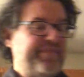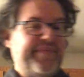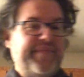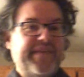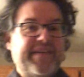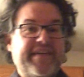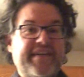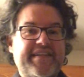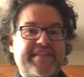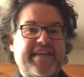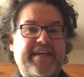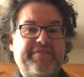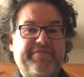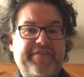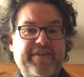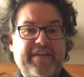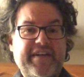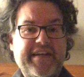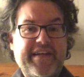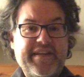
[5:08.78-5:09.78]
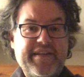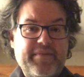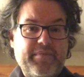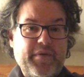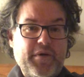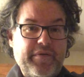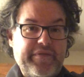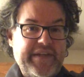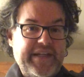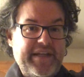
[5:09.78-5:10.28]
because I feel like in the
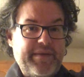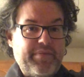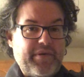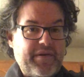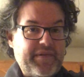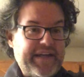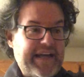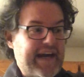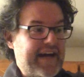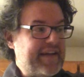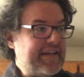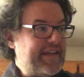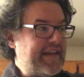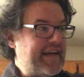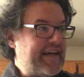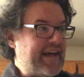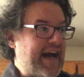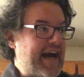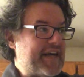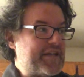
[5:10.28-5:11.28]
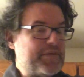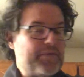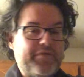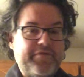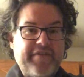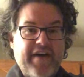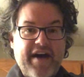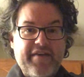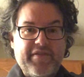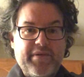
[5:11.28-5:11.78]
movie he probably had like actual
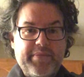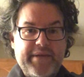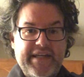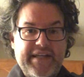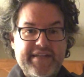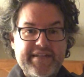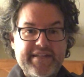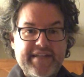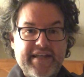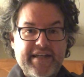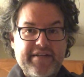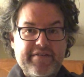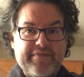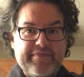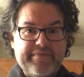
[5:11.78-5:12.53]
fava beans. Like